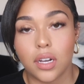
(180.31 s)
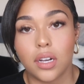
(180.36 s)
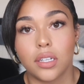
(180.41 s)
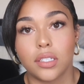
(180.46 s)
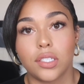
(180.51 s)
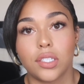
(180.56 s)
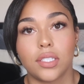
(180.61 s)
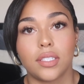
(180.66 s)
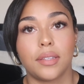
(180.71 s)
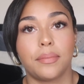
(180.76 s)

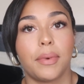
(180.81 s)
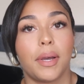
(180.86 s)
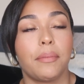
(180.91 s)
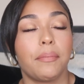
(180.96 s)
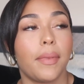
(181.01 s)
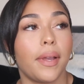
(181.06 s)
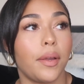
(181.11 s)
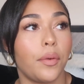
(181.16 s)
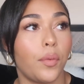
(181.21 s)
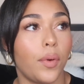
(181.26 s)
conscious
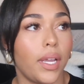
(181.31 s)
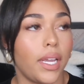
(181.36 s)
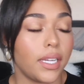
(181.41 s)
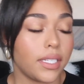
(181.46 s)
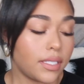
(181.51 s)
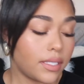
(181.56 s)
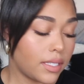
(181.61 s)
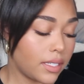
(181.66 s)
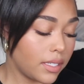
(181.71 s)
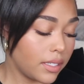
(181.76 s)
about my
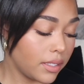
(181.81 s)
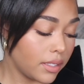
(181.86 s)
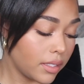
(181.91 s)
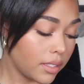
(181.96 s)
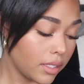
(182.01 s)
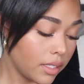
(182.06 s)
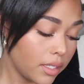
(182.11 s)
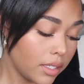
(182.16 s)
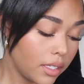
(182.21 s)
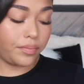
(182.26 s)
weight?
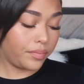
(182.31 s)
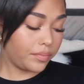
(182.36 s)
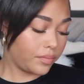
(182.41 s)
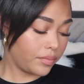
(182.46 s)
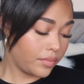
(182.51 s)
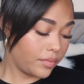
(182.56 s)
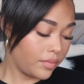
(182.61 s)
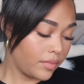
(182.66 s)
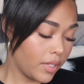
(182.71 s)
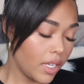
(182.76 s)

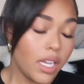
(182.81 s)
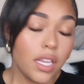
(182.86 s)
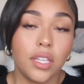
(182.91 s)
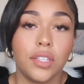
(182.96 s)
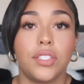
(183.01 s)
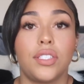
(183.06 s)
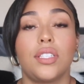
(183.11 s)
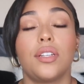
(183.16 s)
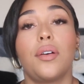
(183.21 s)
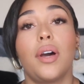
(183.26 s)

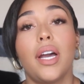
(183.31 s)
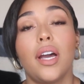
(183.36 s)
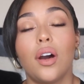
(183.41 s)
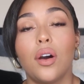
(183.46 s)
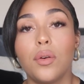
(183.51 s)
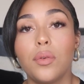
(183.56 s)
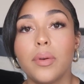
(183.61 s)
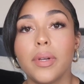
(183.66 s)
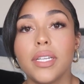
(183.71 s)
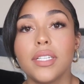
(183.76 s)
So I
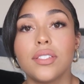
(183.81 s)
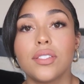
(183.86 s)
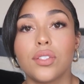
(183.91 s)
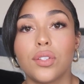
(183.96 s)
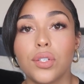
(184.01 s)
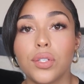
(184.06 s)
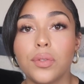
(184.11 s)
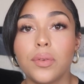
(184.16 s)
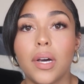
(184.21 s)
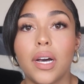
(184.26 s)
always
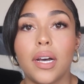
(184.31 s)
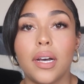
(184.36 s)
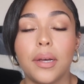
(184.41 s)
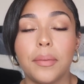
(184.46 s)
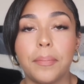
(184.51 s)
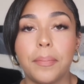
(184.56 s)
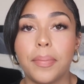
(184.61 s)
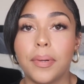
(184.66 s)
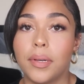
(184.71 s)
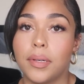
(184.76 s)
grew
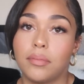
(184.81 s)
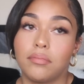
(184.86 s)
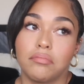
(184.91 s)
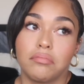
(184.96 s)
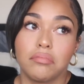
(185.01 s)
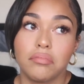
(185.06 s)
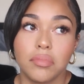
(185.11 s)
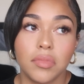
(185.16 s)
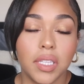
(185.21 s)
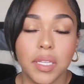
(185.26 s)
up
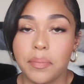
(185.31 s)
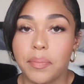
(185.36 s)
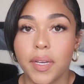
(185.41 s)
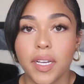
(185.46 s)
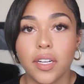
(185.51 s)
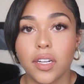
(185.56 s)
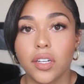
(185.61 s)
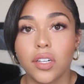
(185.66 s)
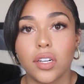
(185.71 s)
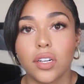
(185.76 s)
the
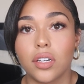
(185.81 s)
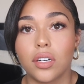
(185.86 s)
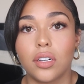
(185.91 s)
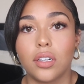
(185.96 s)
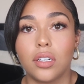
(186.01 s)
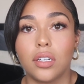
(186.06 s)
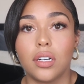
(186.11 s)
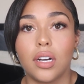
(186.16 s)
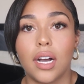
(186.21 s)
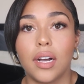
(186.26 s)
bigger
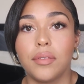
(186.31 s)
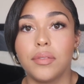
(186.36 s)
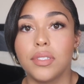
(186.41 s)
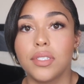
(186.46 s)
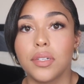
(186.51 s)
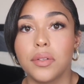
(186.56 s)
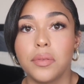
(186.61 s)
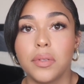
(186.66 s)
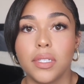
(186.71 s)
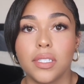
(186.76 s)
girl. I
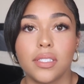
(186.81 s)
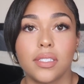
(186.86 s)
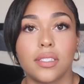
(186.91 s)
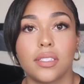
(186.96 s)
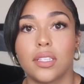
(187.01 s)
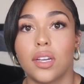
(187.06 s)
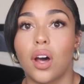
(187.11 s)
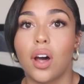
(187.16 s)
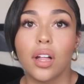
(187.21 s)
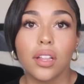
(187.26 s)
was
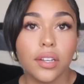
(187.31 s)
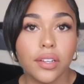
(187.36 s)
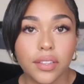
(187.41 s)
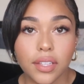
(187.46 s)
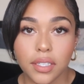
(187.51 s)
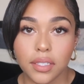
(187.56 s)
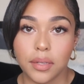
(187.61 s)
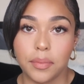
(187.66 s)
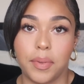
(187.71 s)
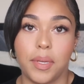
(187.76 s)
always taller
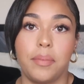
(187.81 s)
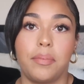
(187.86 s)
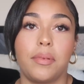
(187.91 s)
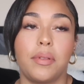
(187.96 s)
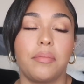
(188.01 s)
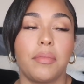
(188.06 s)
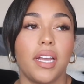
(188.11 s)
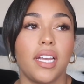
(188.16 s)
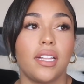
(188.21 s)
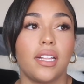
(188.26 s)
than the
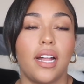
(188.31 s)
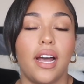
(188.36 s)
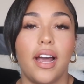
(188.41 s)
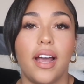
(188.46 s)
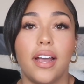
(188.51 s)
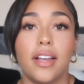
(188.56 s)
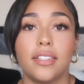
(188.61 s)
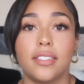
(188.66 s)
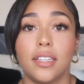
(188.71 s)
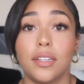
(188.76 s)
people in my
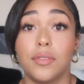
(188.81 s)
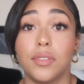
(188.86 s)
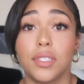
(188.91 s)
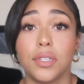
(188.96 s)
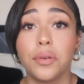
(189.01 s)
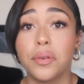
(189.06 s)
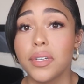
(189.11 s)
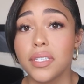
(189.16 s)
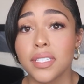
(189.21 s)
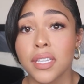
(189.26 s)
class. I was
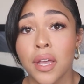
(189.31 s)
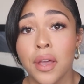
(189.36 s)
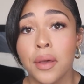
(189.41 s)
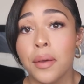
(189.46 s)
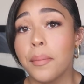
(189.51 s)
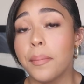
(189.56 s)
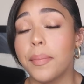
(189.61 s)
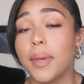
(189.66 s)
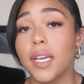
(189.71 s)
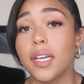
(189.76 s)
always
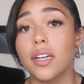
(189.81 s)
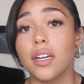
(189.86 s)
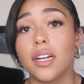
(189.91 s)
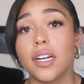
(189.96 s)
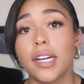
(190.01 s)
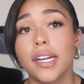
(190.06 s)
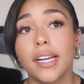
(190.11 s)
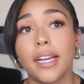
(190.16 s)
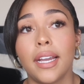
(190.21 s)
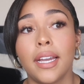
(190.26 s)

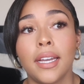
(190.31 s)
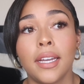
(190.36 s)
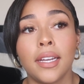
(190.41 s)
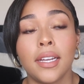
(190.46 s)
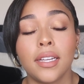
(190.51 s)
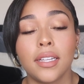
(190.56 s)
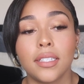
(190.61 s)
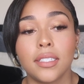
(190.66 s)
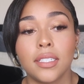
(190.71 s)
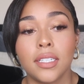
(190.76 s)
bigger,
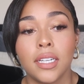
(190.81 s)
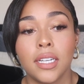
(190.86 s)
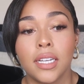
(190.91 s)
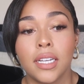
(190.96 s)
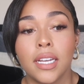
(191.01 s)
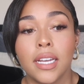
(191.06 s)
and